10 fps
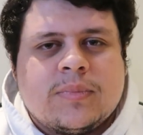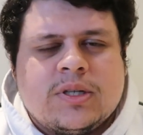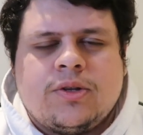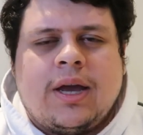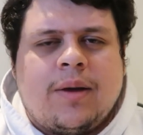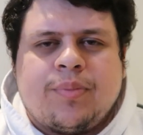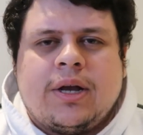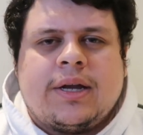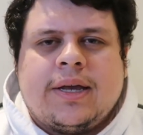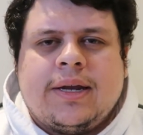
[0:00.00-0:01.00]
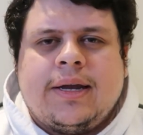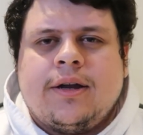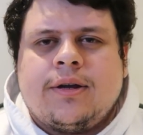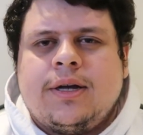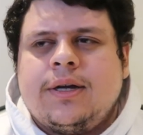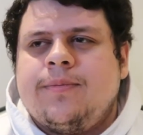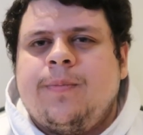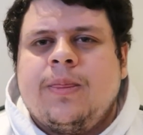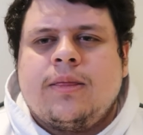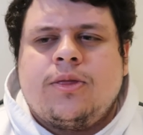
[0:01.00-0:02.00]
So yeah, I'm probably gonna get a haircut
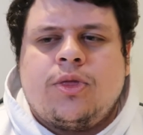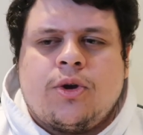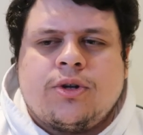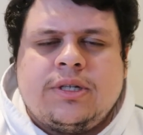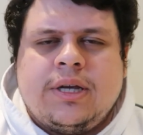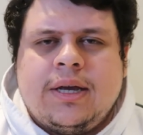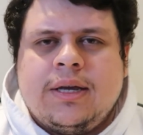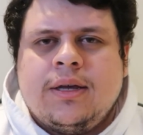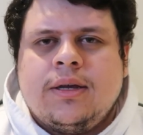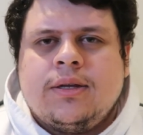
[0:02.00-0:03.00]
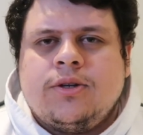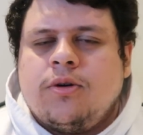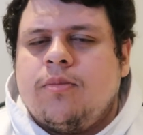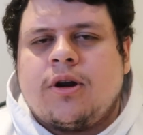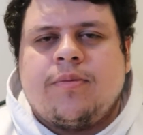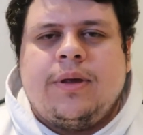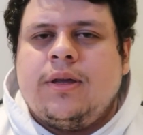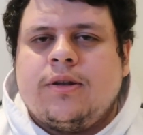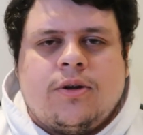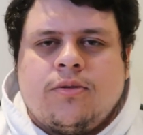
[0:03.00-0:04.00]
Thursday. Don't mark
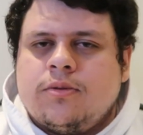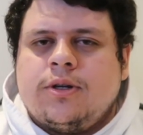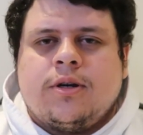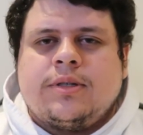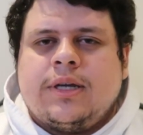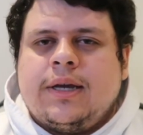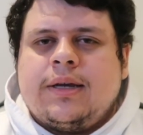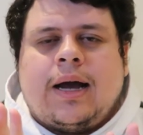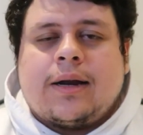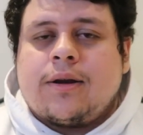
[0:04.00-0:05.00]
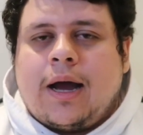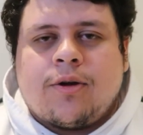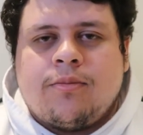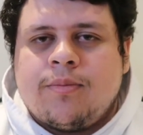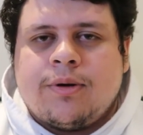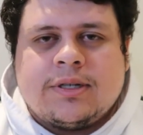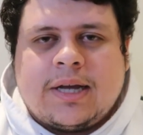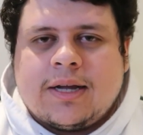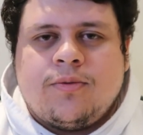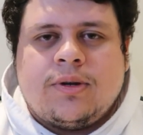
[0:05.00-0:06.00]
me, you know what I'm saying? I don't remember
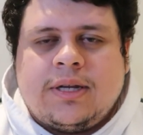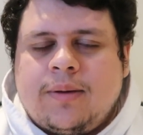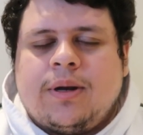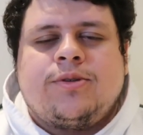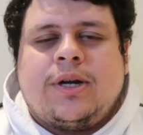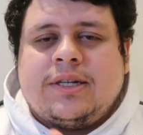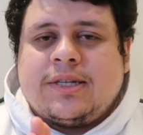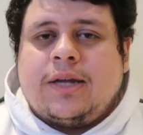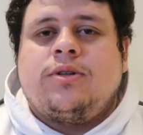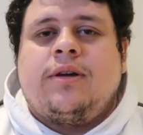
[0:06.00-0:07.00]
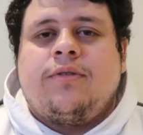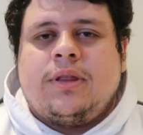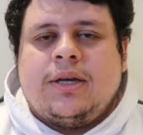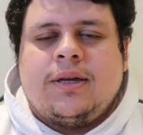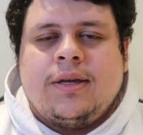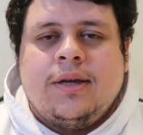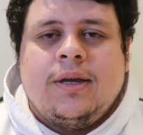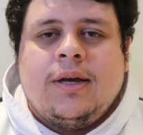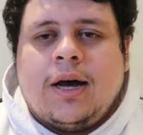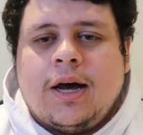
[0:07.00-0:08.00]
exactly what day, but I'm trying to schedule everything
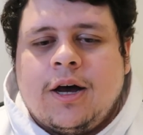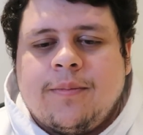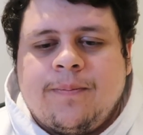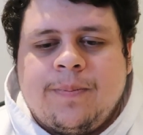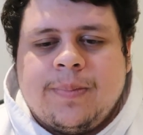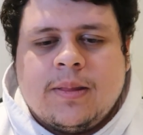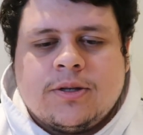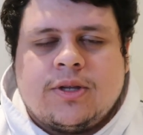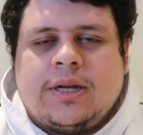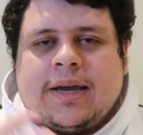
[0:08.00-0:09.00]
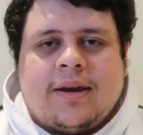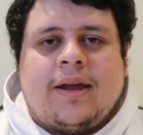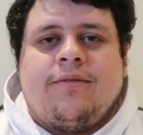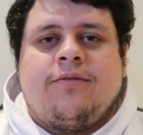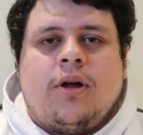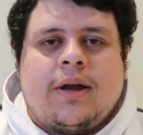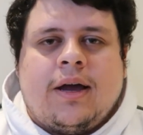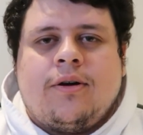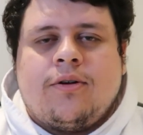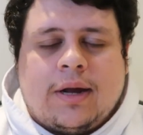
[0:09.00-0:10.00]
so that I can get a vlog
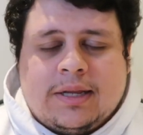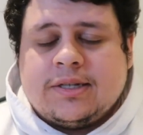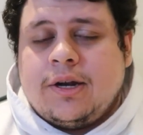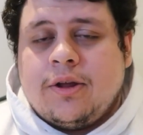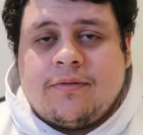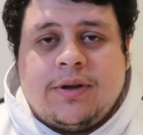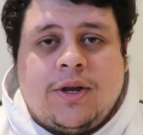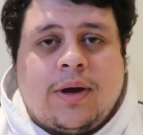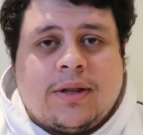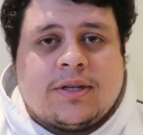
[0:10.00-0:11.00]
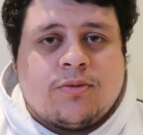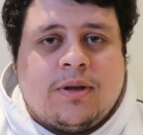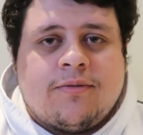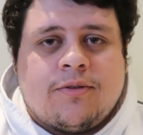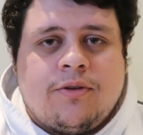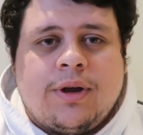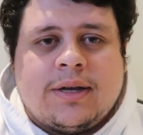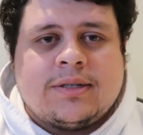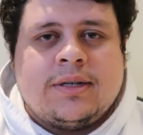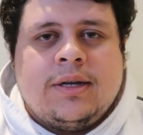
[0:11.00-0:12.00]
out, or at least another video out this week for you
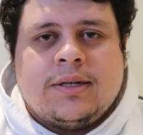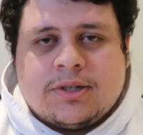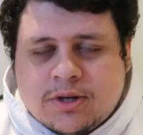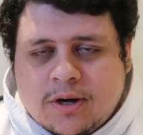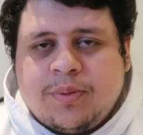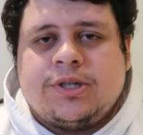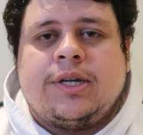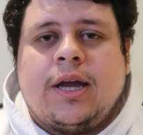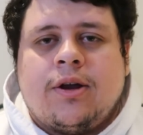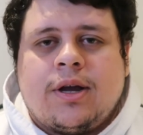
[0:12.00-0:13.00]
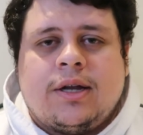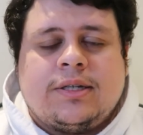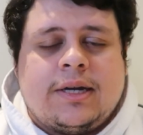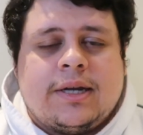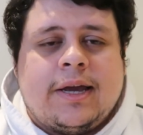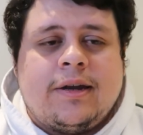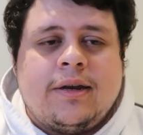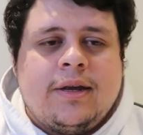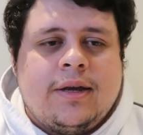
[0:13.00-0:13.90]
guys to start pushing out content again.